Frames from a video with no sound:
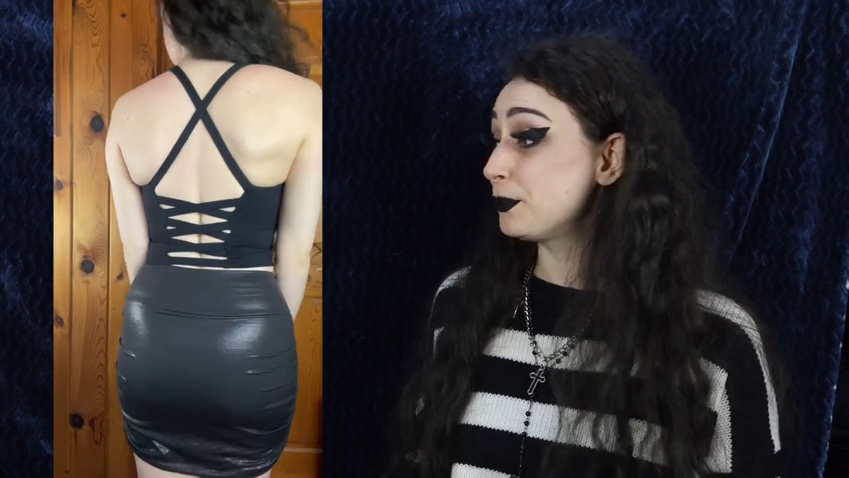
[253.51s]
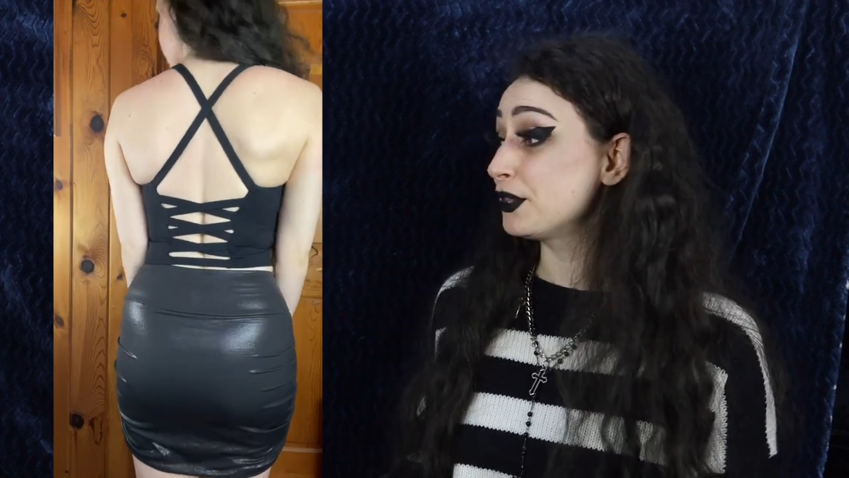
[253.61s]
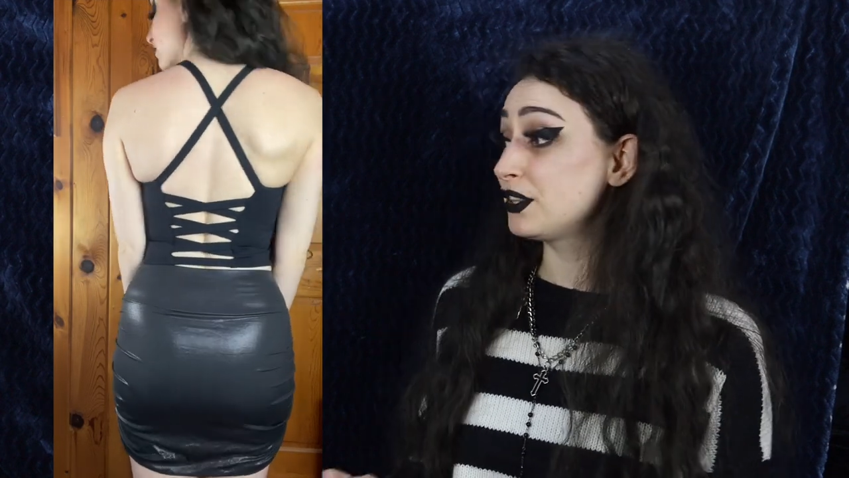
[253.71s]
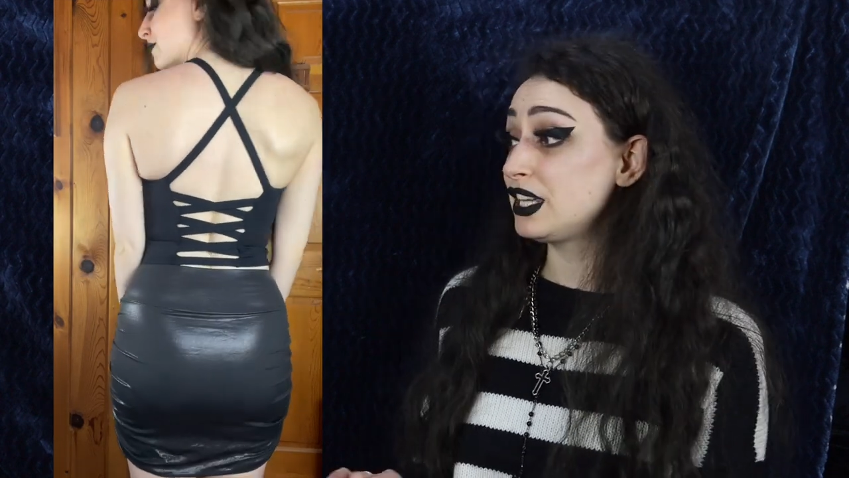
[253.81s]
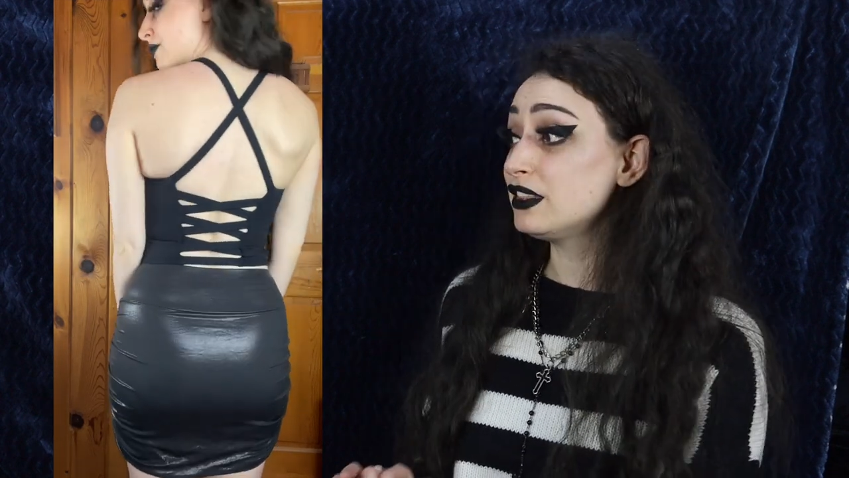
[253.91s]
But
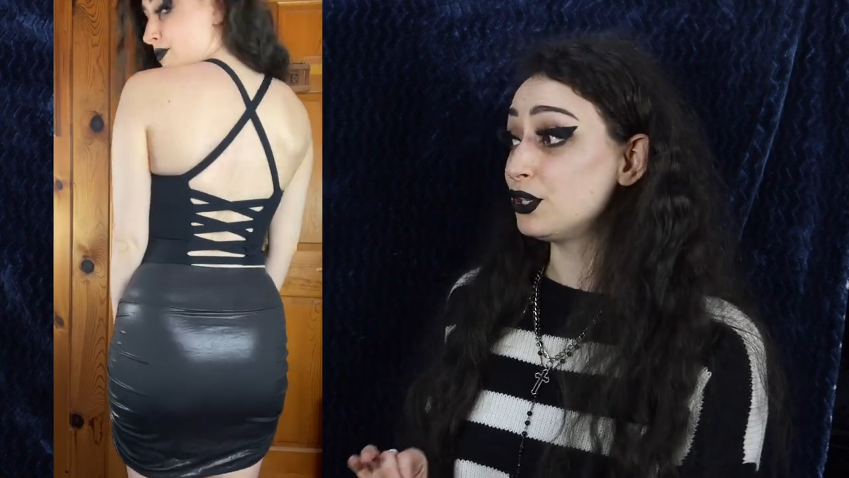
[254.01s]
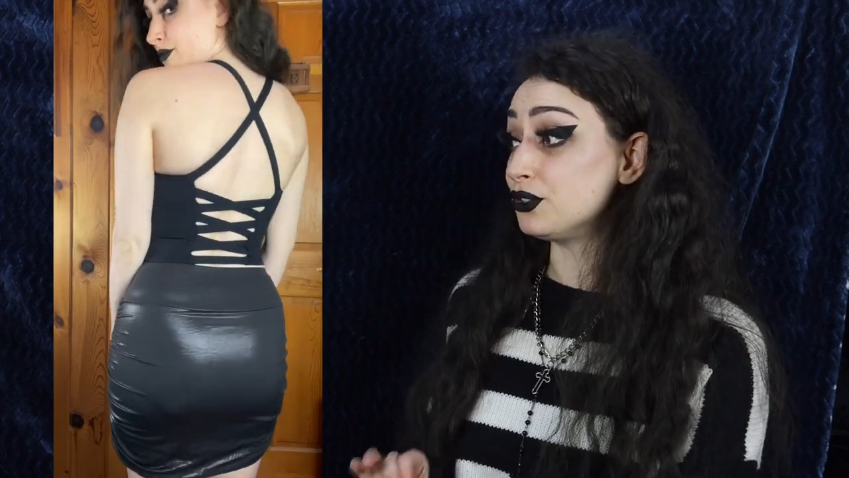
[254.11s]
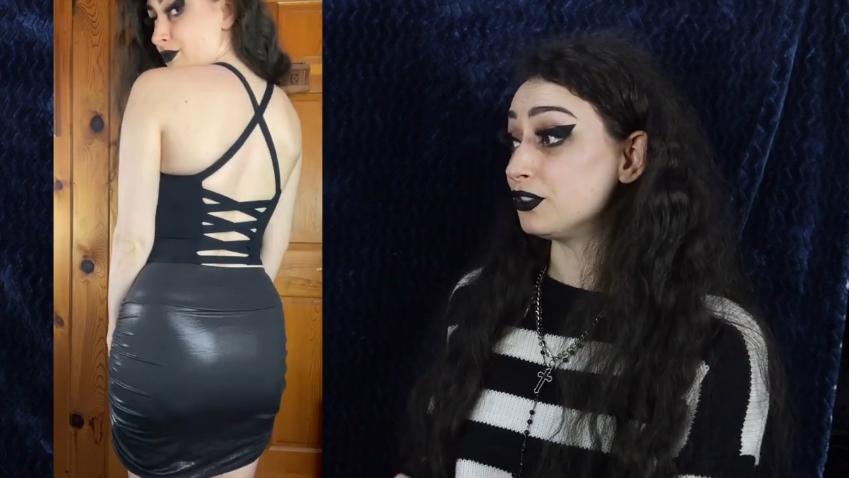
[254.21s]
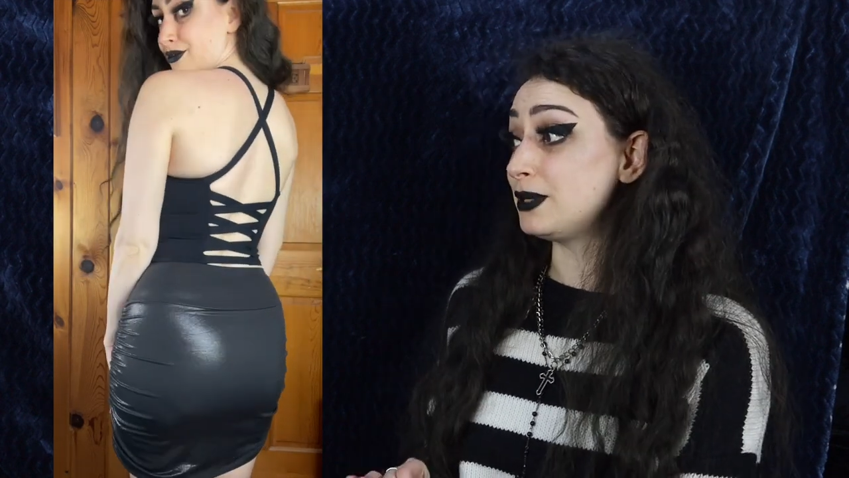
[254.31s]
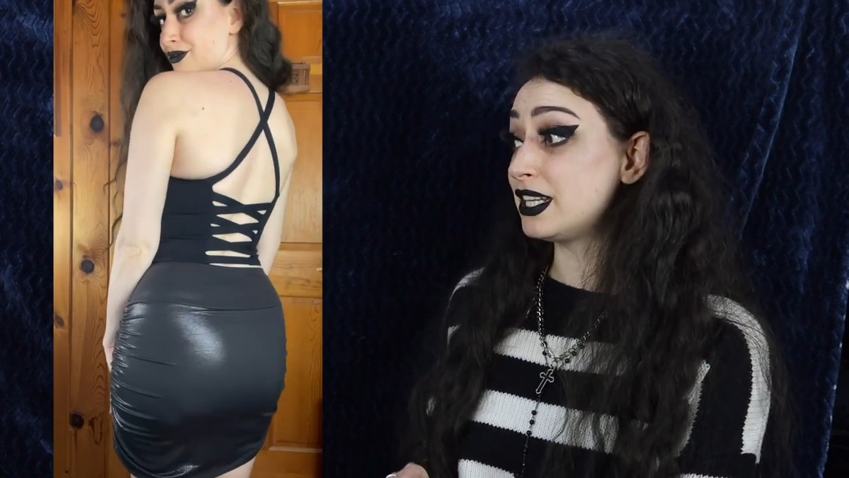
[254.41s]
the thing that
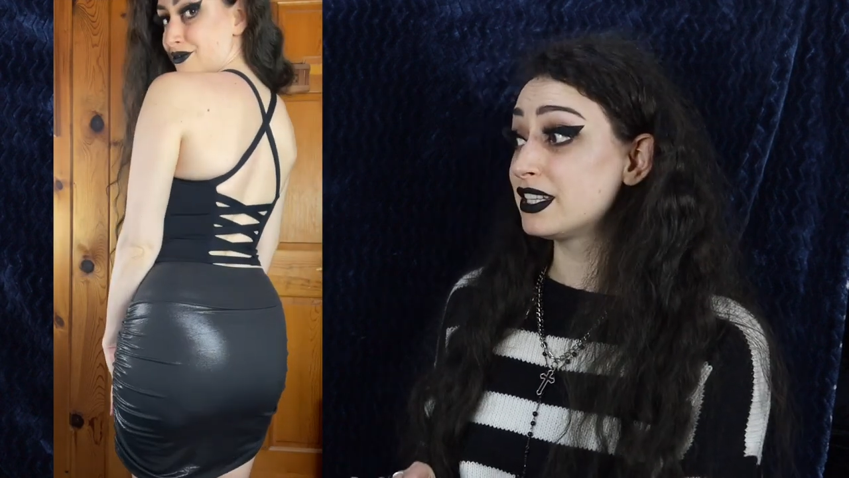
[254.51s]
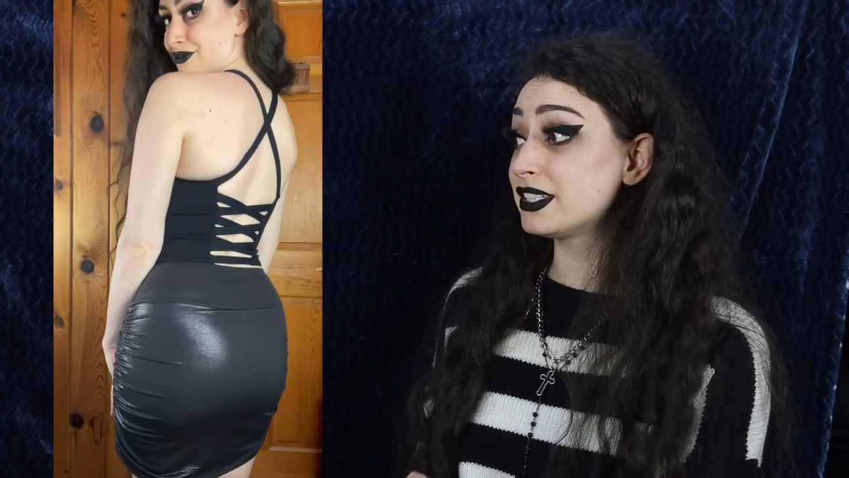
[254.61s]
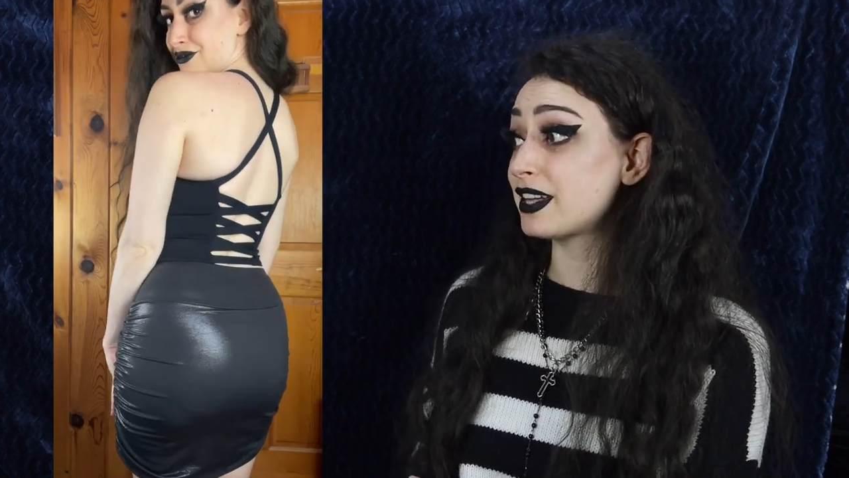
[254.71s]
drew me to this